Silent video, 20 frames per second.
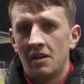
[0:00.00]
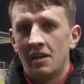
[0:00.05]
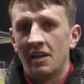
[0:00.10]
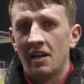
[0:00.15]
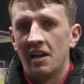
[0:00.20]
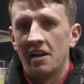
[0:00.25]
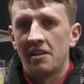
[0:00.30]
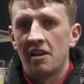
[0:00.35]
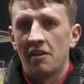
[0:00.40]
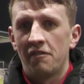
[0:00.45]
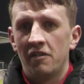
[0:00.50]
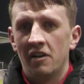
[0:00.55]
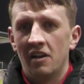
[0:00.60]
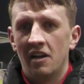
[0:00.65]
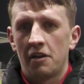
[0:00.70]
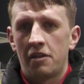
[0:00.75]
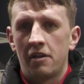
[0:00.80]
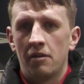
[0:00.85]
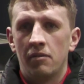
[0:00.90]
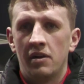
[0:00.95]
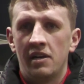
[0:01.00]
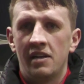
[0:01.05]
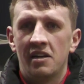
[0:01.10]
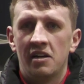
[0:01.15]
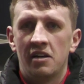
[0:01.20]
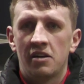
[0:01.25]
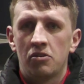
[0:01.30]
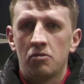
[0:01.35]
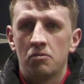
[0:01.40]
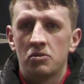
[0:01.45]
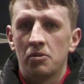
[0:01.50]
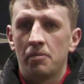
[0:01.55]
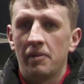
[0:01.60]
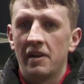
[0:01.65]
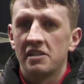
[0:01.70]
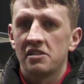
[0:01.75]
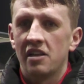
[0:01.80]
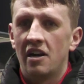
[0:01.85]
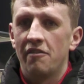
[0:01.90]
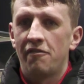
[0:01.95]
Yeah, definitely. I think when you're into a
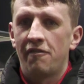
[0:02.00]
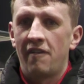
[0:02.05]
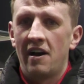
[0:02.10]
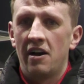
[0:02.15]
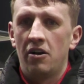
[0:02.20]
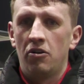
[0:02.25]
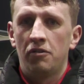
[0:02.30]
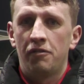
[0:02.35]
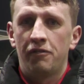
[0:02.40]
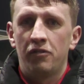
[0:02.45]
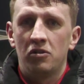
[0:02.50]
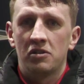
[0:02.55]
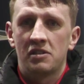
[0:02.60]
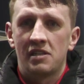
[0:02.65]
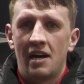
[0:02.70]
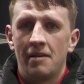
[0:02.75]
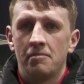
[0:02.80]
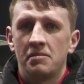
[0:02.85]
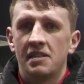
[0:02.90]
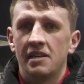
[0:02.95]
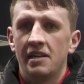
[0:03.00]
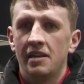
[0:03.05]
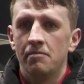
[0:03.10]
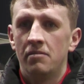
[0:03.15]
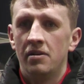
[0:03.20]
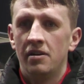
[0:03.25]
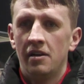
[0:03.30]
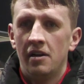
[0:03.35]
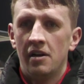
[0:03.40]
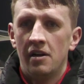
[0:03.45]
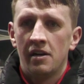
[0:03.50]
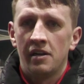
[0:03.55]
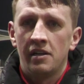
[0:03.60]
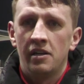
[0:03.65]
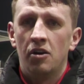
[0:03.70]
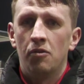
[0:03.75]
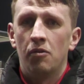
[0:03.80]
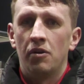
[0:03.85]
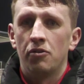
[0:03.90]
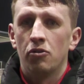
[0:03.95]
place like Fylde, full-time team,
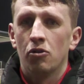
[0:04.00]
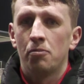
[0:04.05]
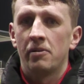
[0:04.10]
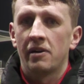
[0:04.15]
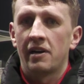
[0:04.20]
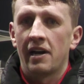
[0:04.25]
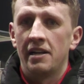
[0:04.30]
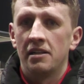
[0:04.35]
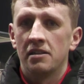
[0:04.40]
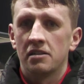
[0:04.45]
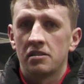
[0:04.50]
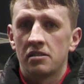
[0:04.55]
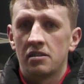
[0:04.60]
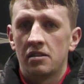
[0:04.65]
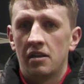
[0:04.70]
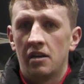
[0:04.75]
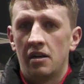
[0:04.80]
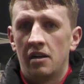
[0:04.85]
you know what you're up against.